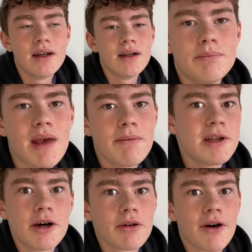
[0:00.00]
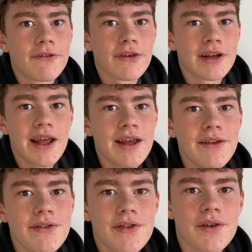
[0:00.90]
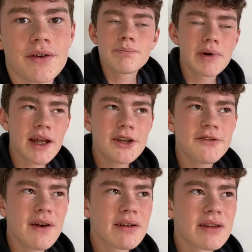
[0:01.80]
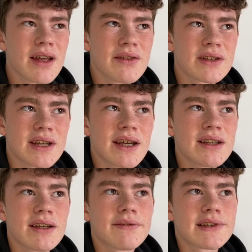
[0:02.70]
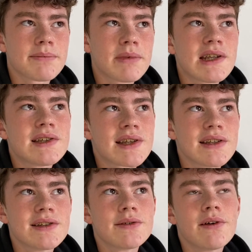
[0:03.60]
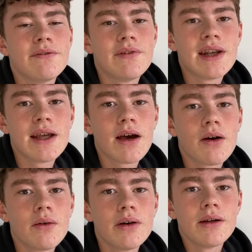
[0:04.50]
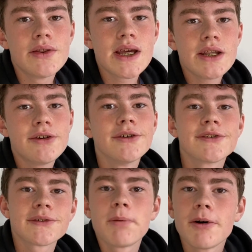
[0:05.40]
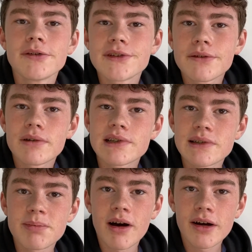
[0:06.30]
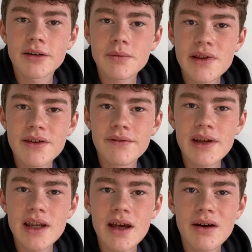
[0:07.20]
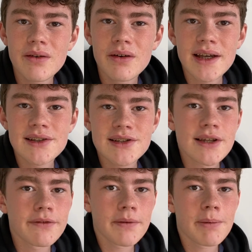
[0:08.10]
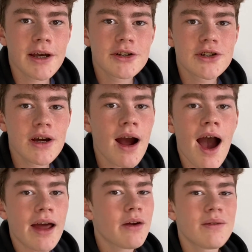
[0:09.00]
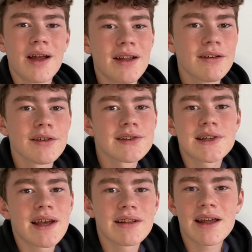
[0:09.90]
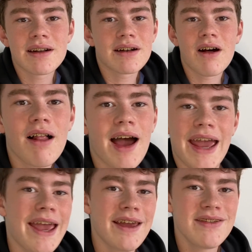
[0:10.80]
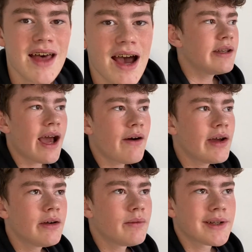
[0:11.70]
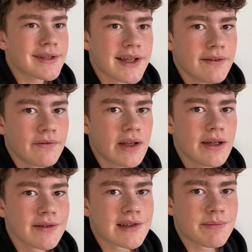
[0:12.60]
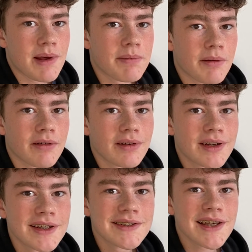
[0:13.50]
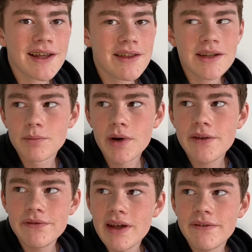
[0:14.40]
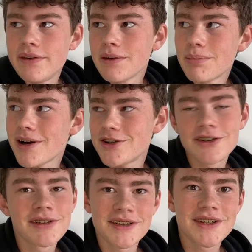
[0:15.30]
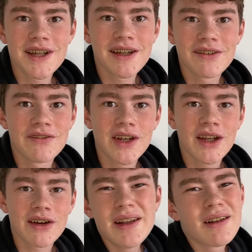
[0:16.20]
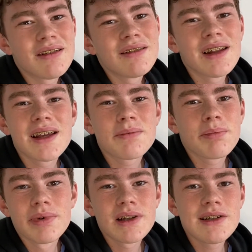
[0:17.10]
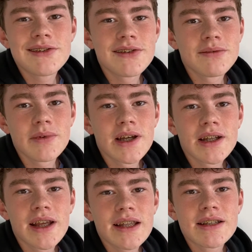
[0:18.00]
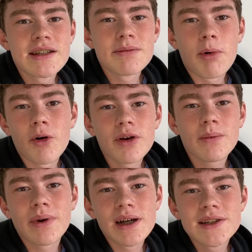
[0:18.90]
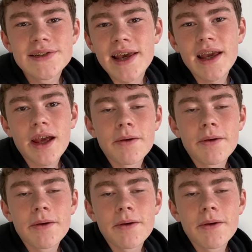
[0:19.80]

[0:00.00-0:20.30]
maybe don't go for an 8th. But I just found out the other day that if somebody sends you a video, then you're supposed to respond with a video instead of a picture. I don't understand that at all. I hate that. Now I don't want to send videos to people because what if they feel pressured into taking a video? You know, like, pretty soon we're gonna get to the point where it's like,